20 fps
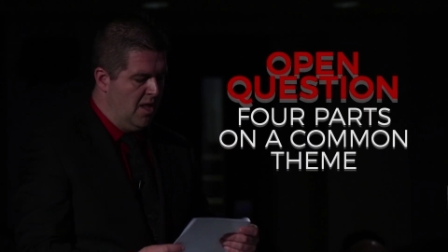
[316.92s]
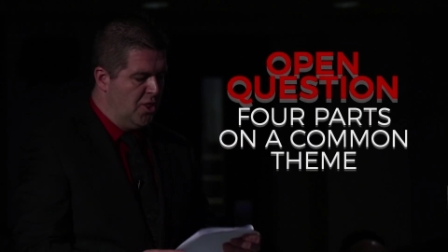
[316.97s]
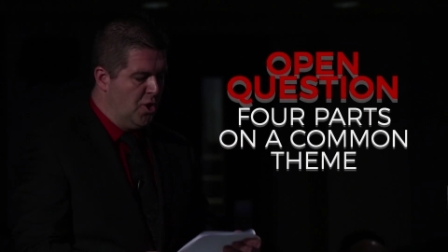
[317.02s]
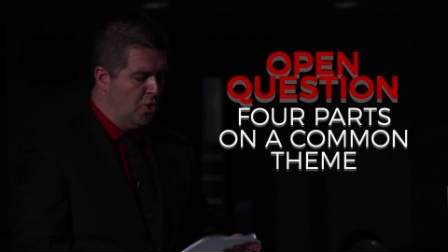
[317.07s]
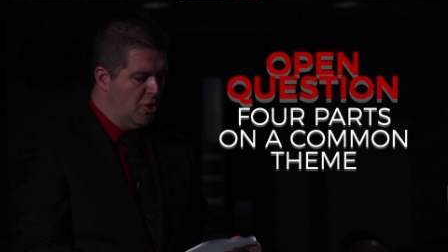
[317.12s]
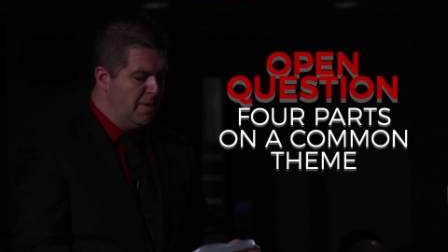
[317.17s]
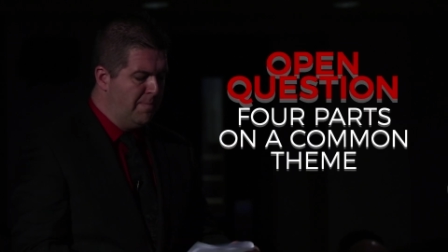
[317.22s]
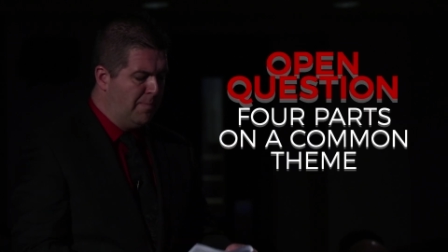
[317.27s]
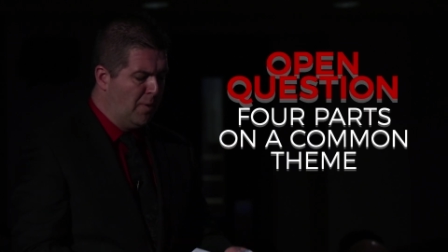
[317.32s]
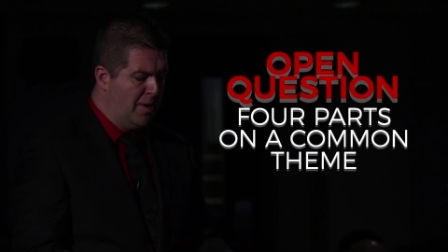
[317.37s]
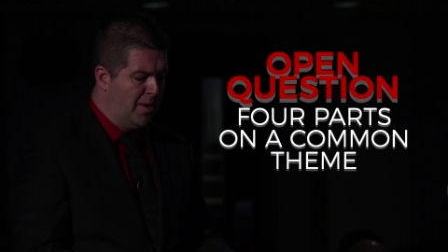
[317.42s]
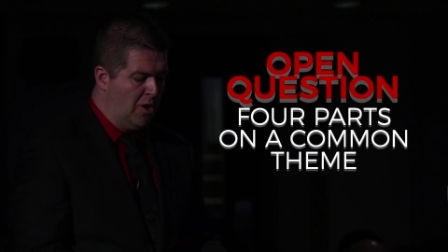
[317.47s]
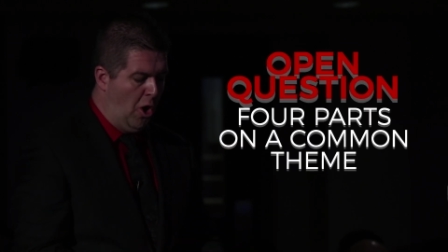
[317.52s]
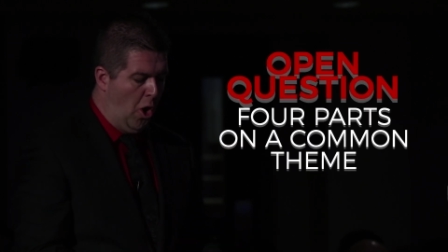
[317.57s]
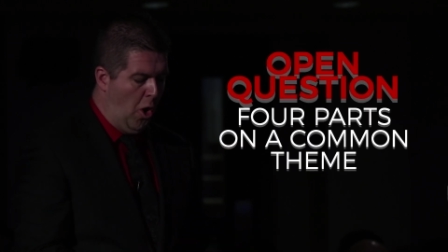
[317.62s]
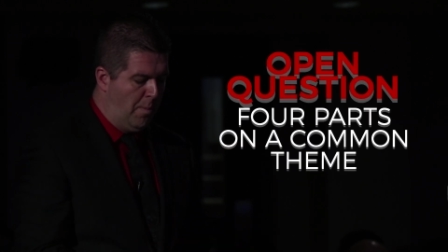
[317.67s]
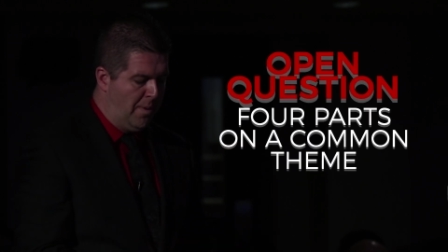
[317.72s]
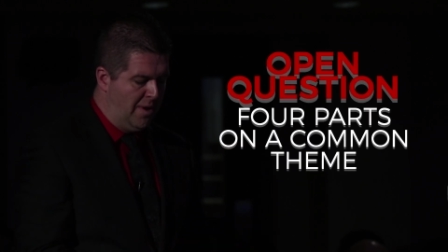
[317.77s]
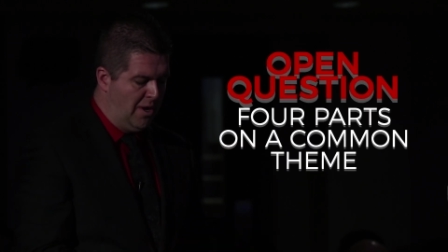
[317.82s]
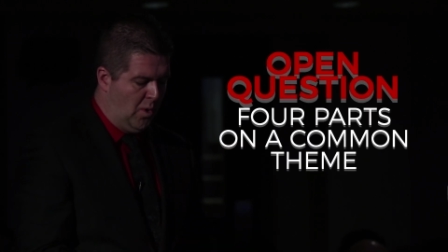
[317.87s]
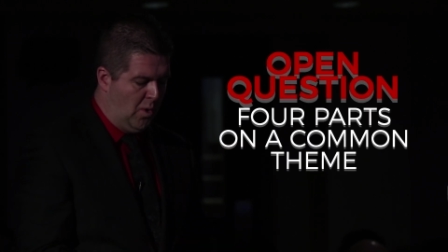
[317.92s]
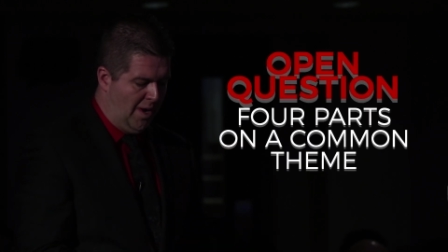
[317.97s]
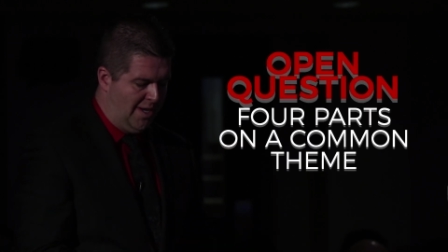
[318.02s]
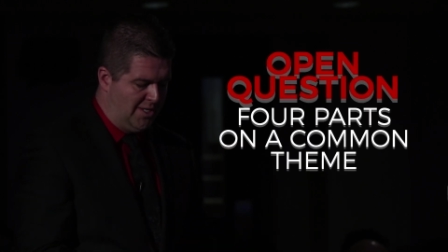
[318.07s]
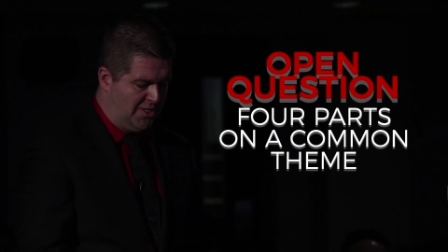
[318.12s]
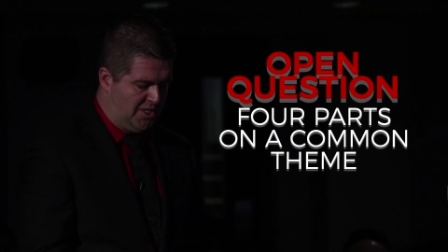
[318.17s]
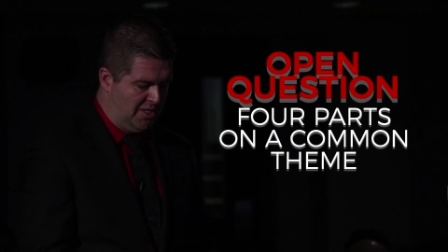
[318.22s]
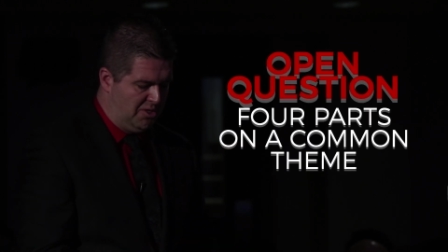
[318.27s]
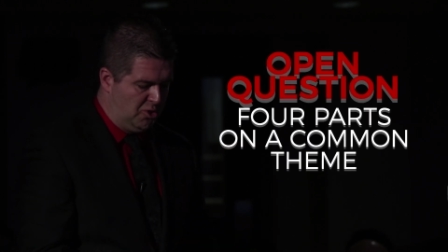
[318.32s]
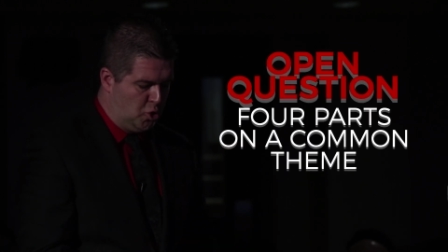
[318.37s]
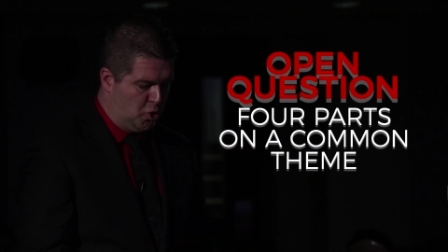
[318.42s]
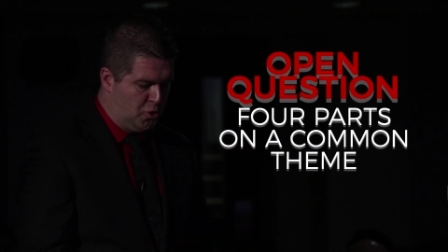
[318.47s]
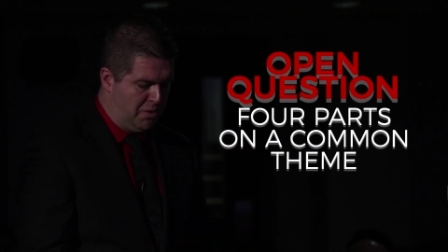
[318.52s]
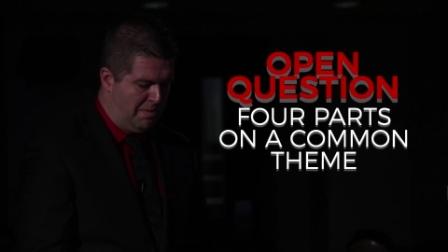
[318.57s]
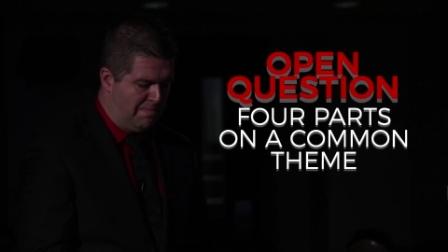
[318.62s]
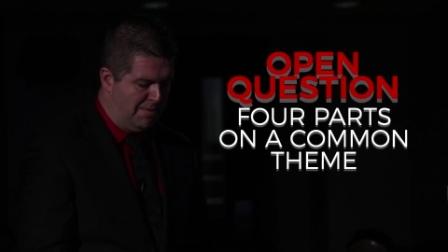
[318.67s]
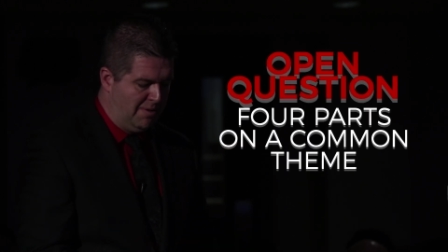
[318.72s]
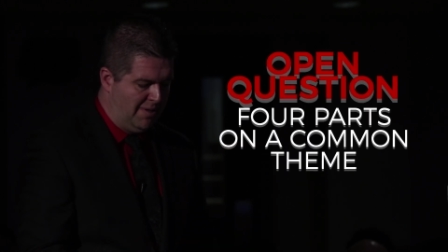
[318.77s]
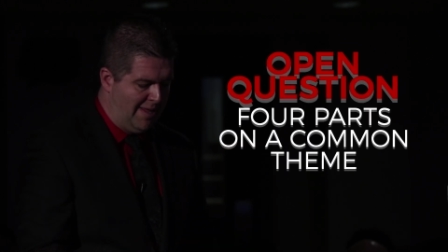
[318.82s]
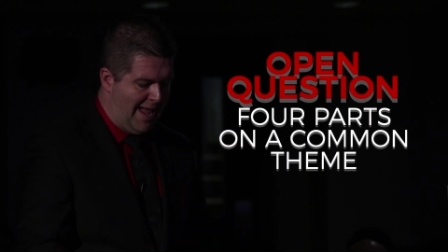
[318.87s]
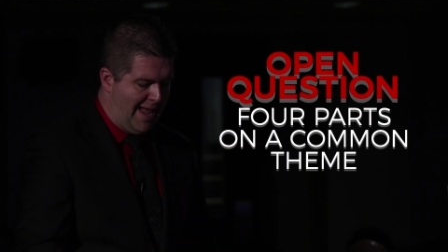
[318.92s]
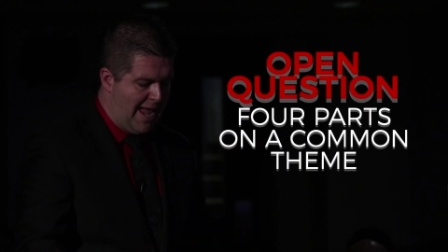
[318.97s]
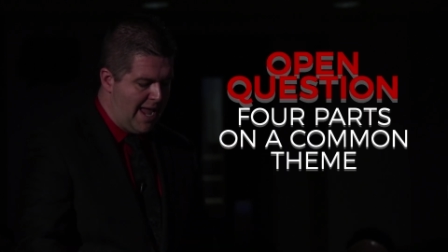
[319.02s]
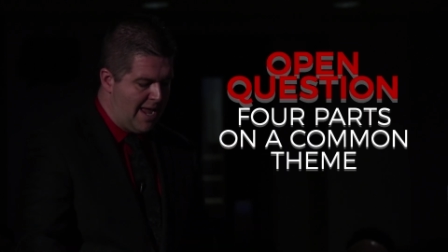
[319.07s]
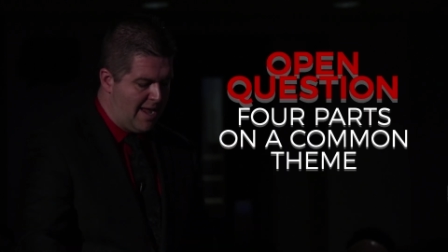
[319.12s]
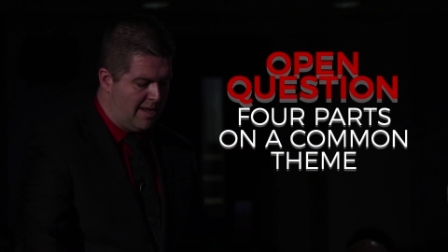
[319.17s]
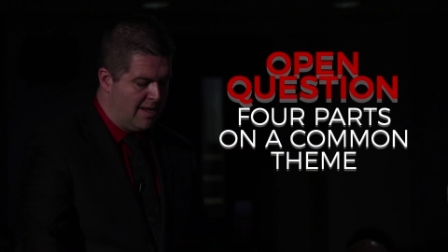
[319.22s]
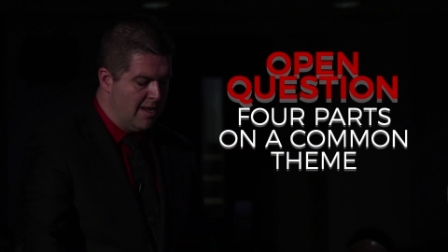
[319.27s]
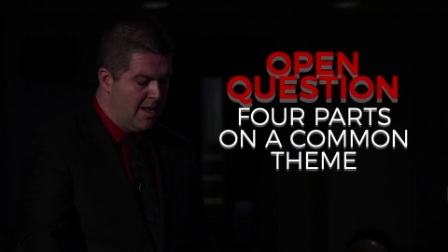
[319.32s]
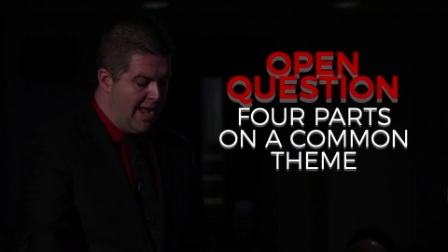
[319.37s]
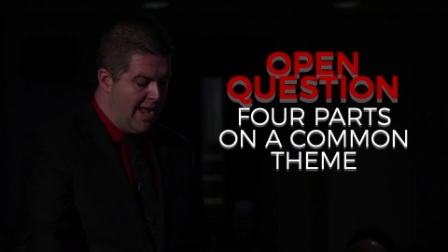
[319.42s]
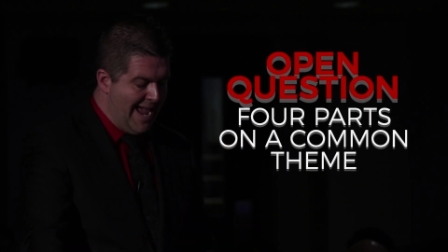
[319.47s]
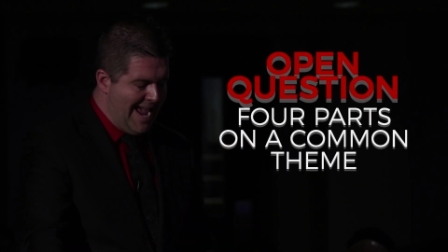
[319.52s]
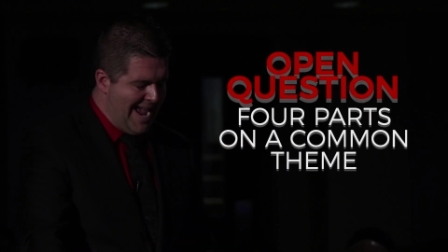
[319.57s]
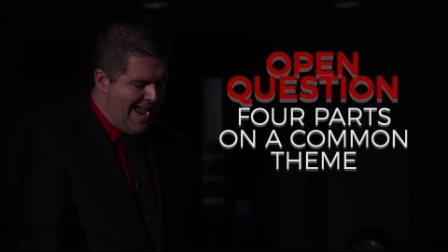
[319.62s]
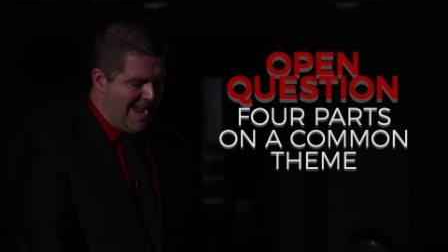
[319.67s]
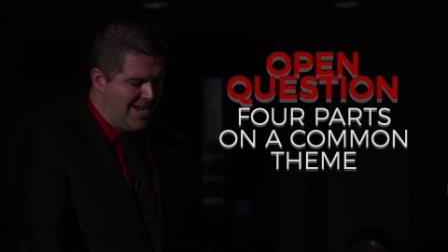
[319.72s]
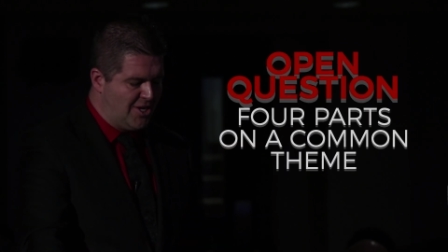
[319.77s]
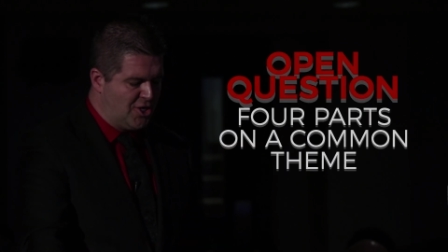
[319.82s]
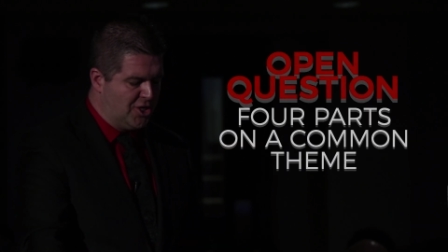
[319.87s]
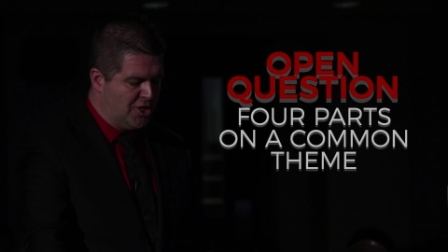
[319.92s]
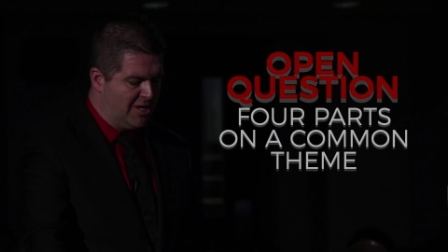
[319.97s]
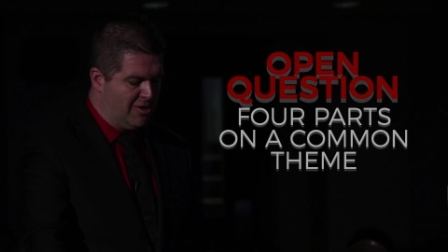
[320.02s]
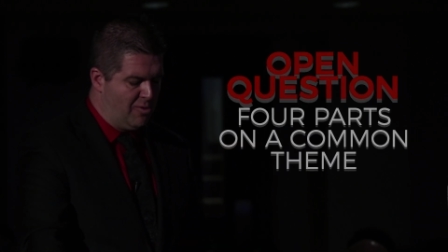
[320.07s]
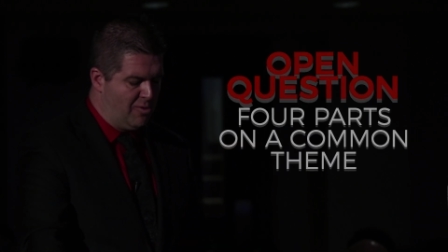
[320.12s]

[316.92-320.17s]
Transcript: thirty point open question, triple A. Each